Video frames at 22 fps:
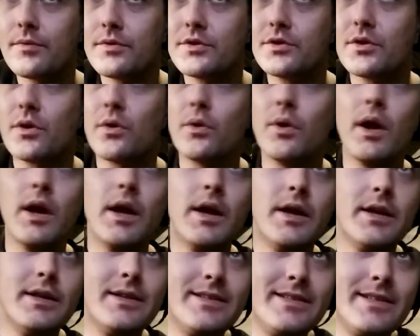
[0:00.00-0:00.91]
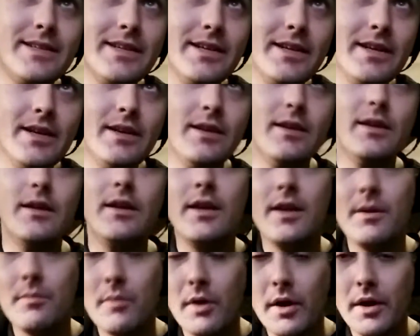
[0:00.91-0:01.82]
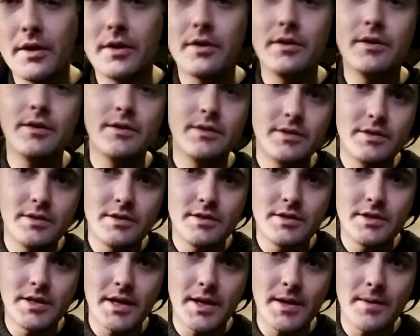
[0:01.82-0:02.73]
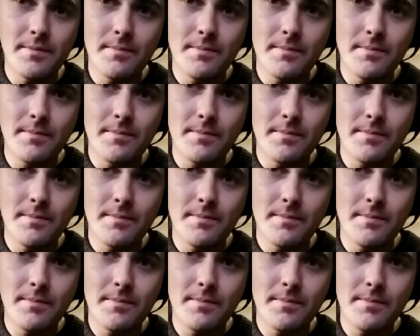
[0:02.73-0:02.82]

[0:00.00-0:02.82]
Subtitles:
So D, E minor, D.